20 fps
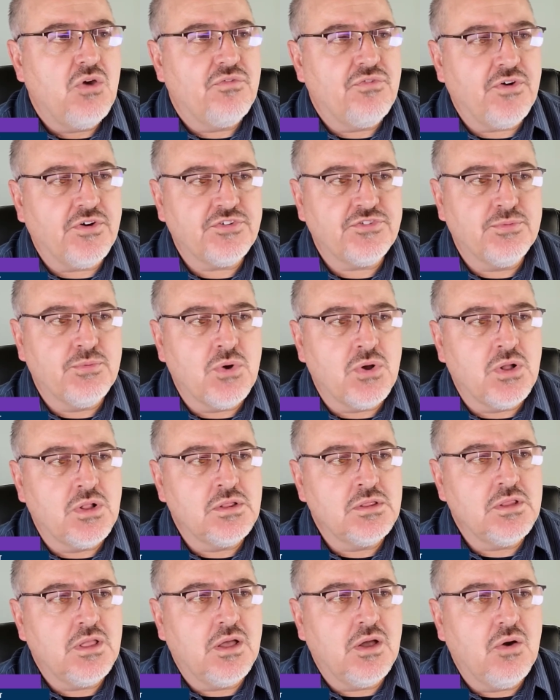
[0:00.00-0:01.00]
First of
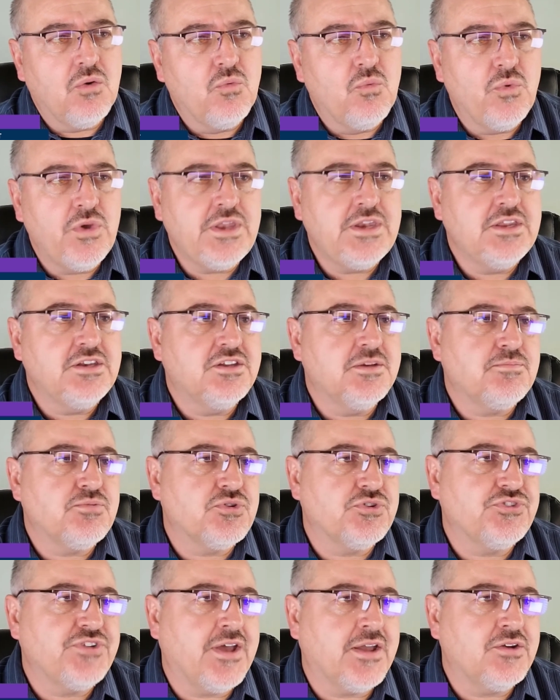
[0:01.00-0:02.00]
all, we need to
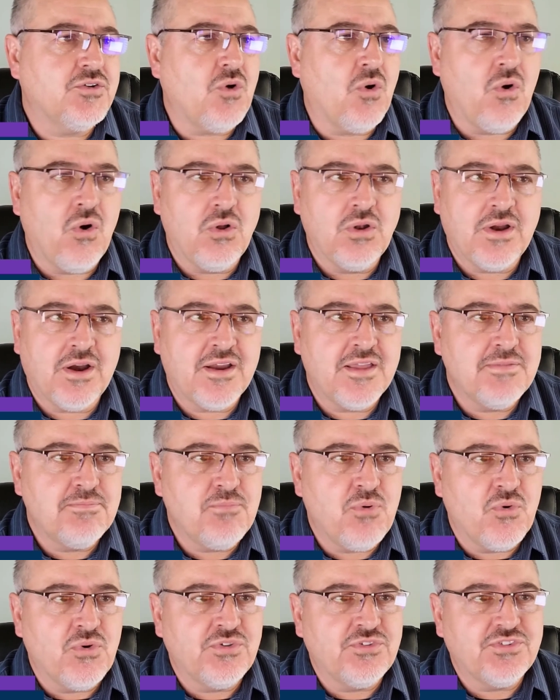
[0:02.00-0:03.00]
protect all our
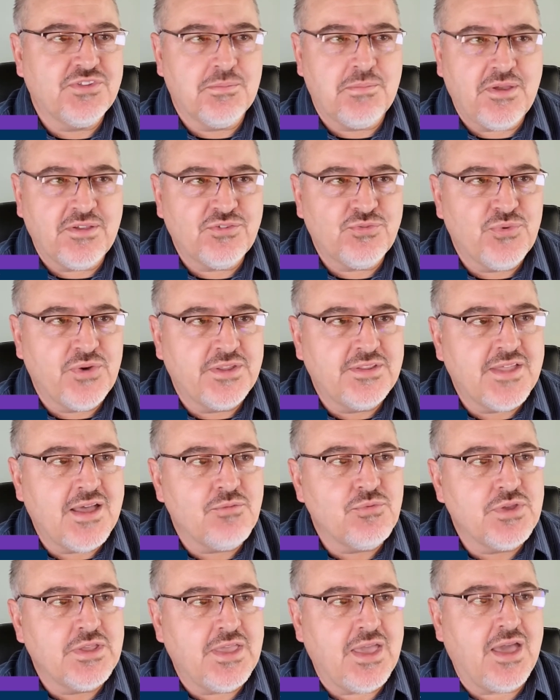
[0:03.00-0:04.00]
endpoints the best way
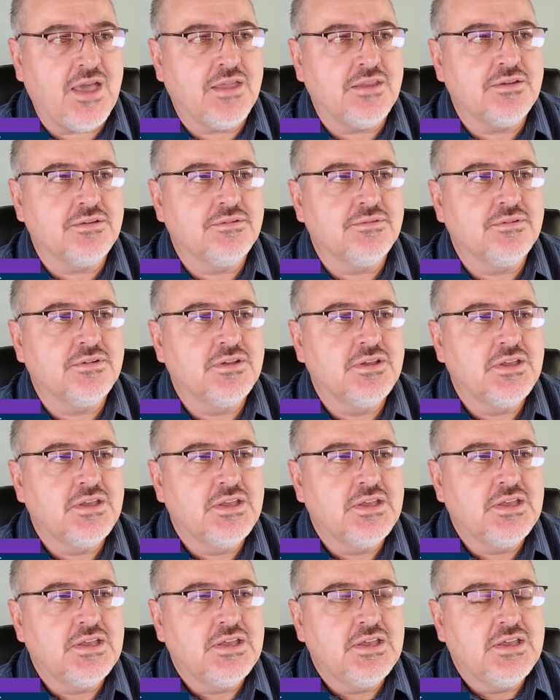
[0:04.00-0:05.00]
that we can.
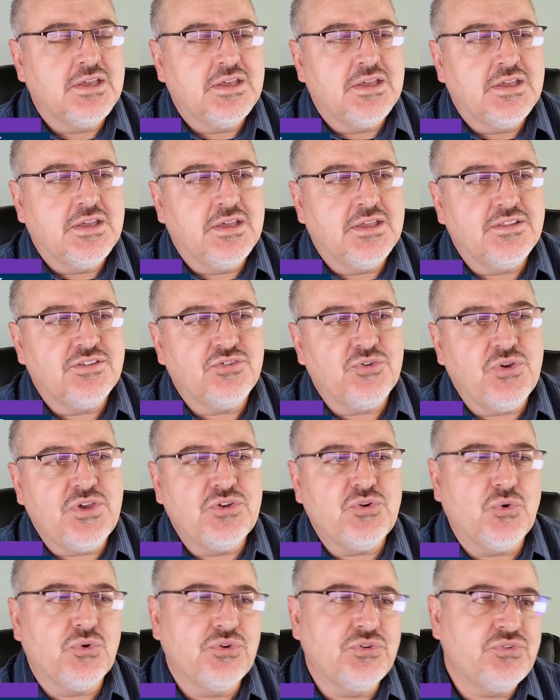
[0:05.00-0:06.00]
And so
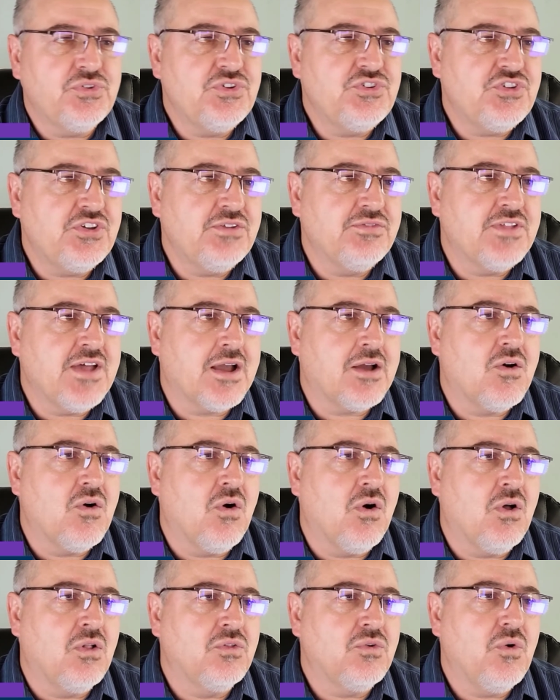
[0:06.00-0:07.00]
in order to achieve that
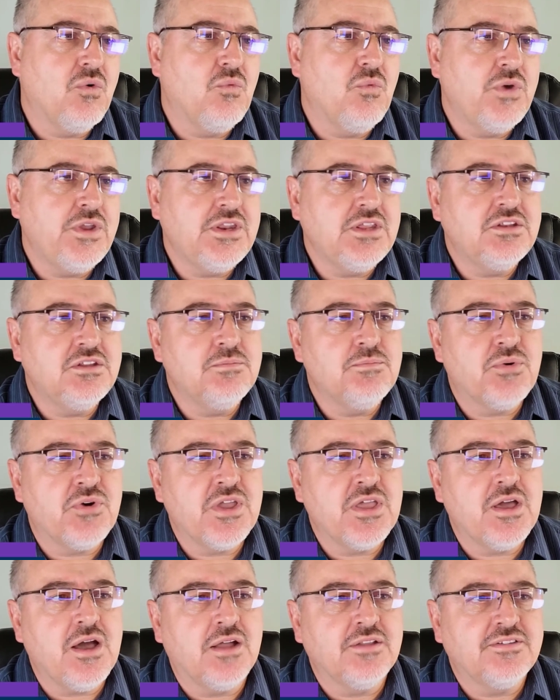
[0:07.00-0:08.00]
goal, we need to
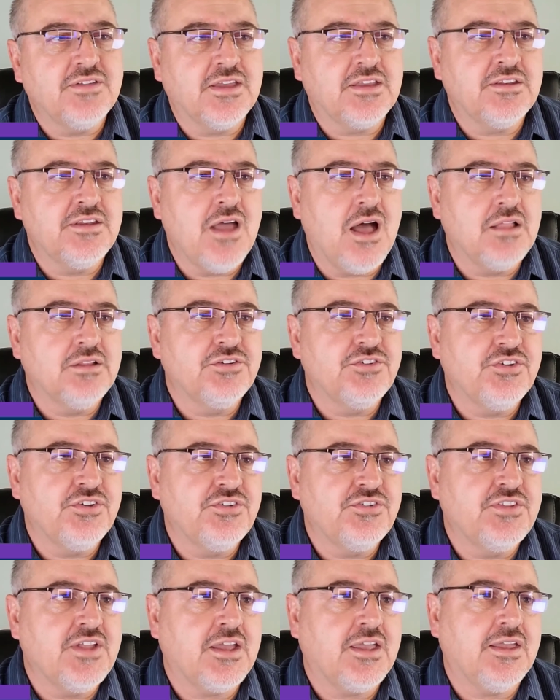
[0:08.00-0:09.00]
bring on
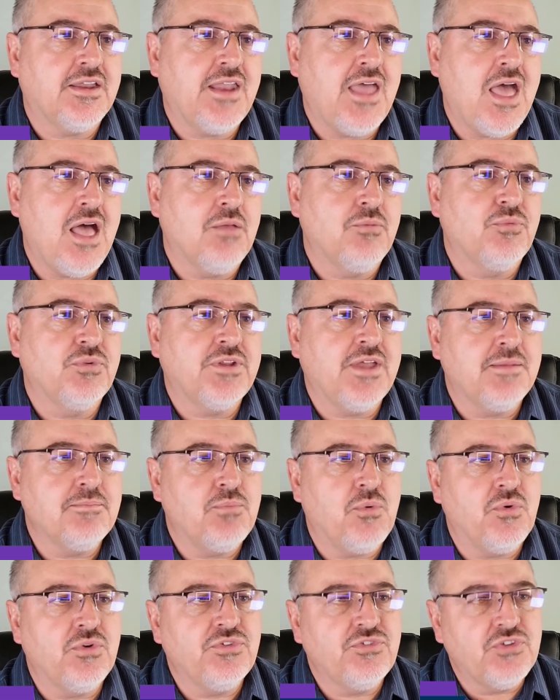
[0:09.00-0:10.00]
technologies that can help with
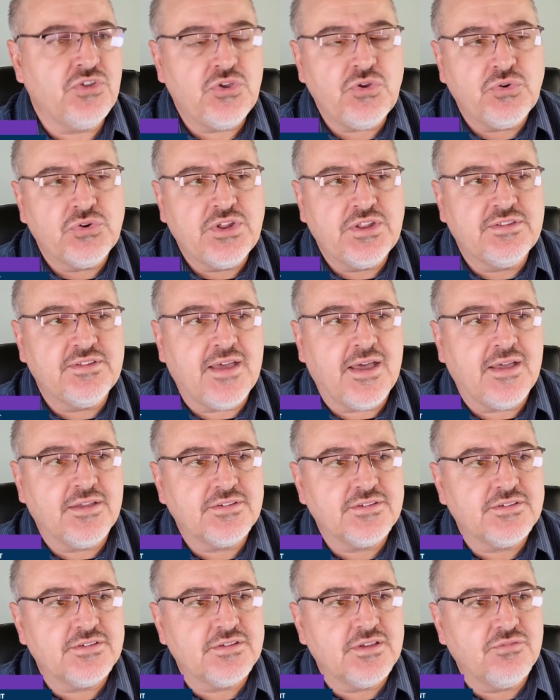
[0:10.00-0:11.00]
endpoint security
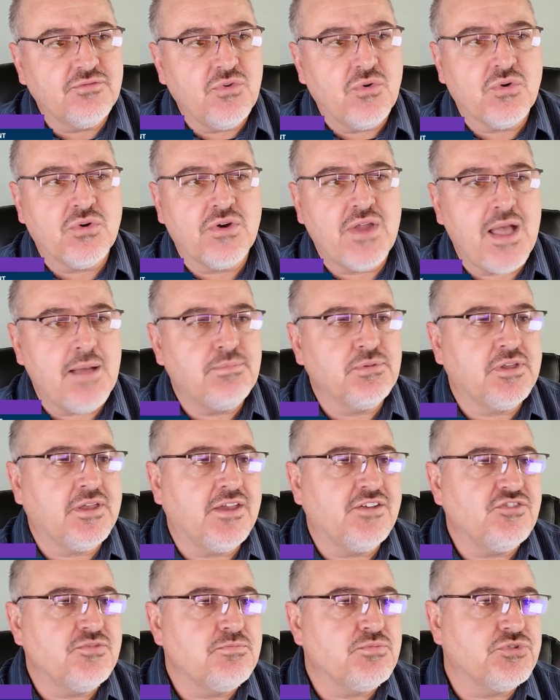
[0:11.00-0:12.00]
tasks for
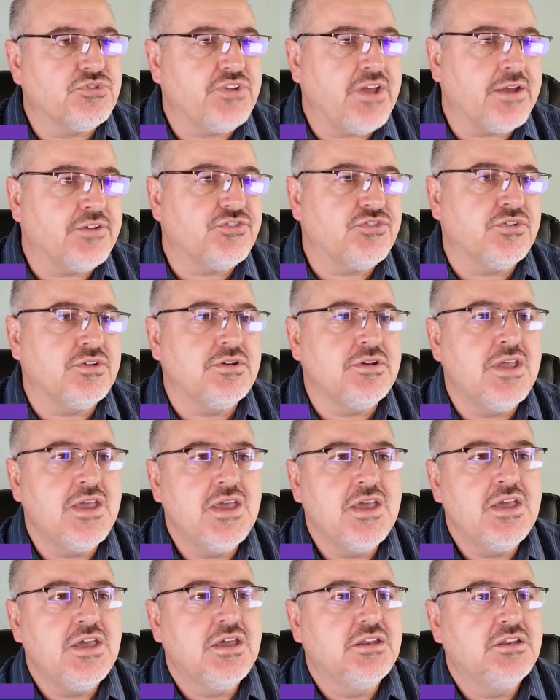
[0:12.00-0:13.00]
application protection,
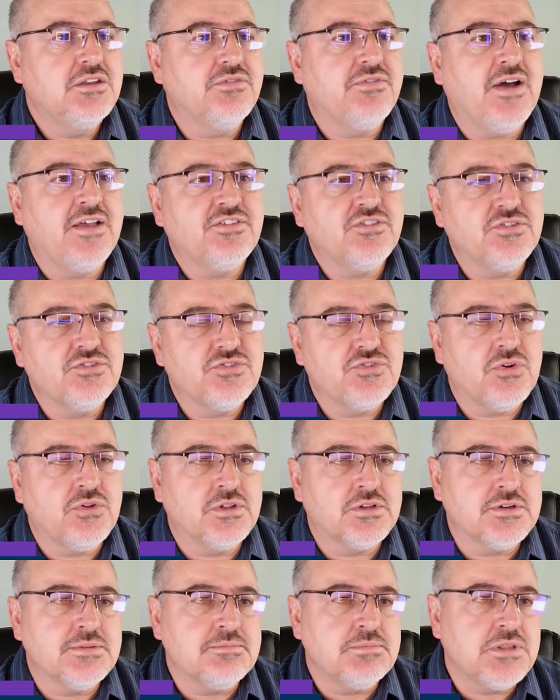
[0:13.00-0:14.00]
device
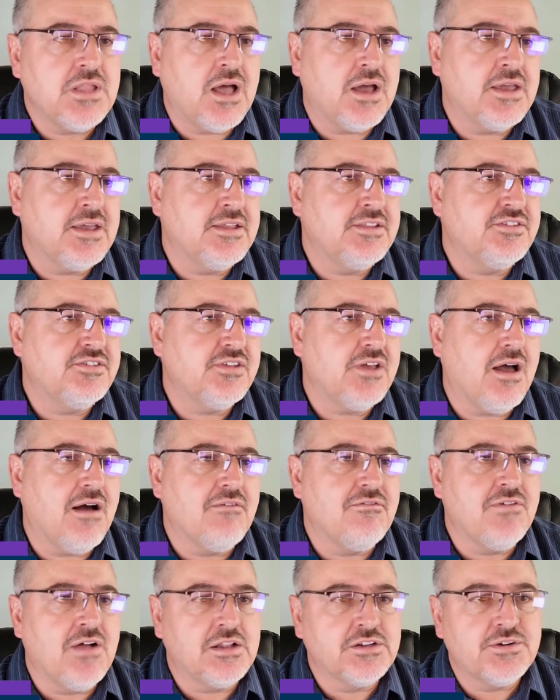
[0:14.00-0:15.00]
control and compliance,
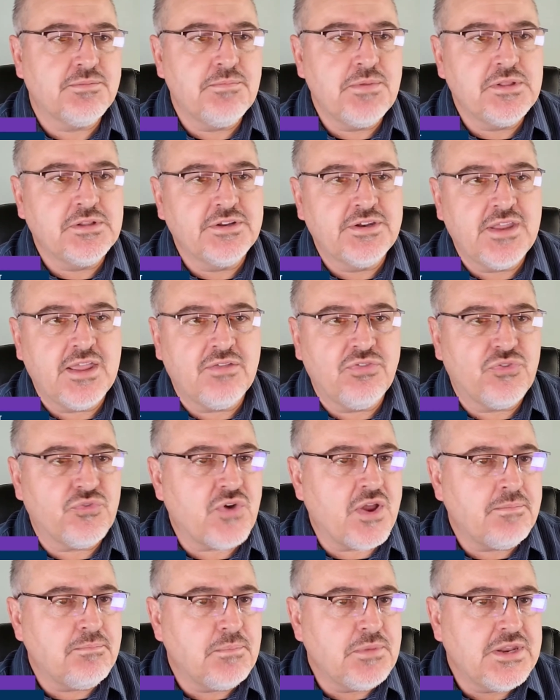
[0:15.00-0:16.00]
vulnerability and
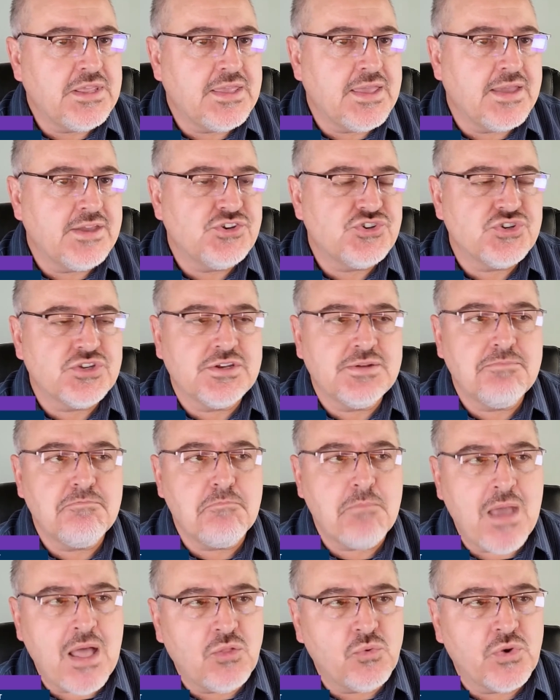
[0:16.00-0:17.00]
threat
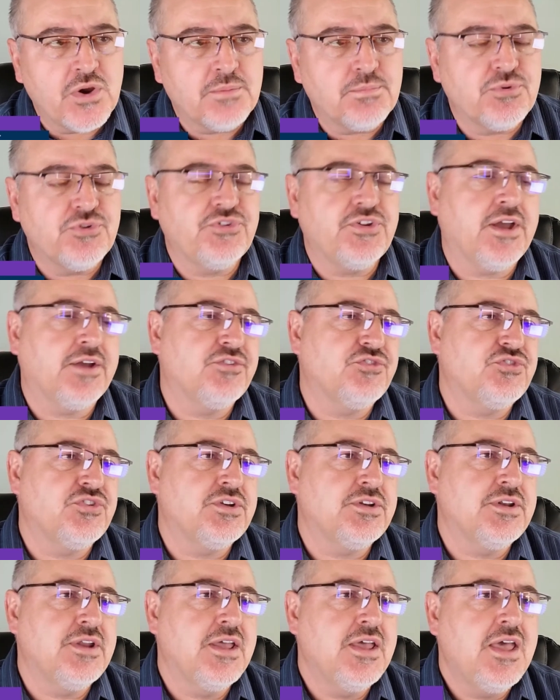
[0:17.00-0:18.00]
mitigation, malware
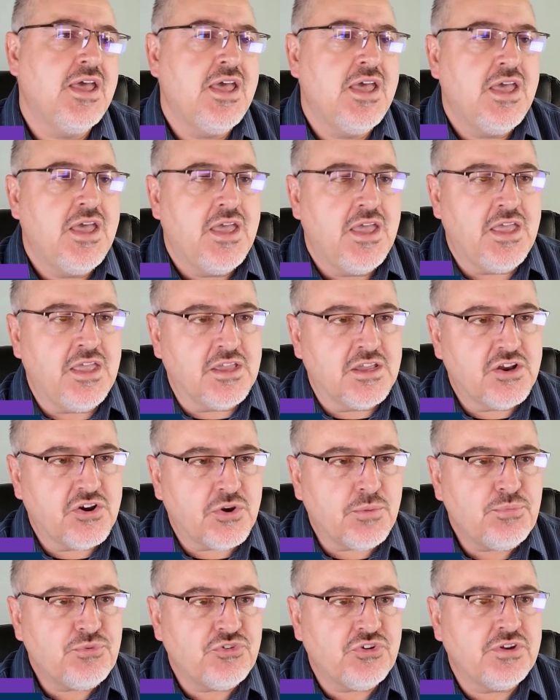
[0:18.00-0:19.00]
protection,
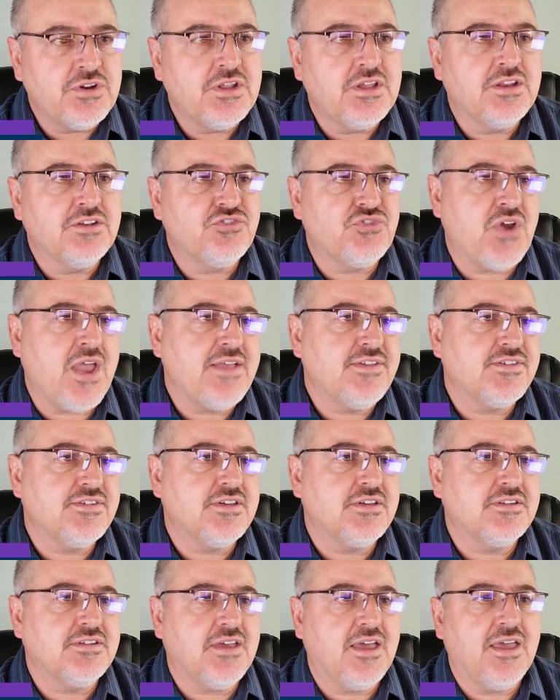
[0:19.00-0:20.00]
encryption in
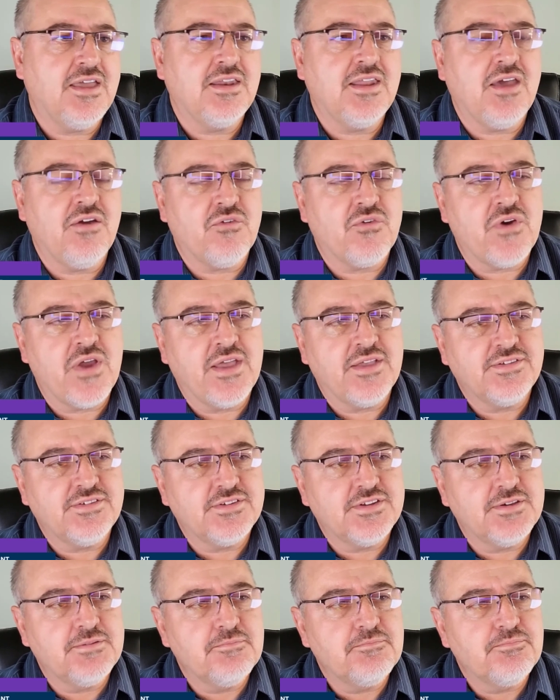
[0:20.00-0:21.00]
transit, and at
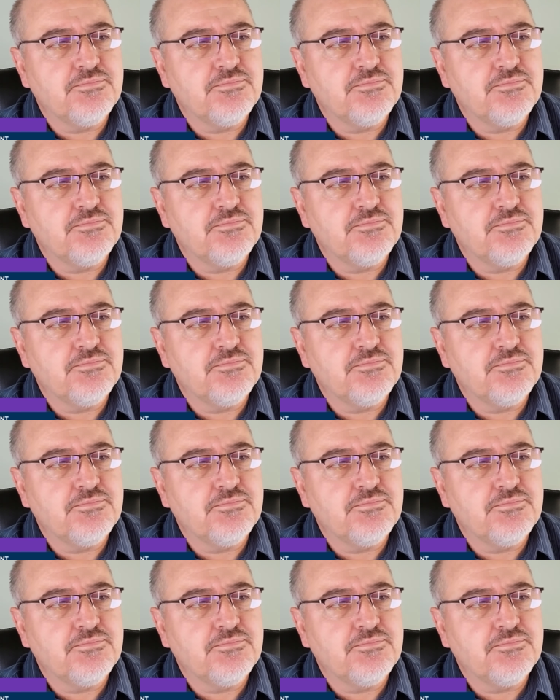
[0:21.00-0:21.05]
rest.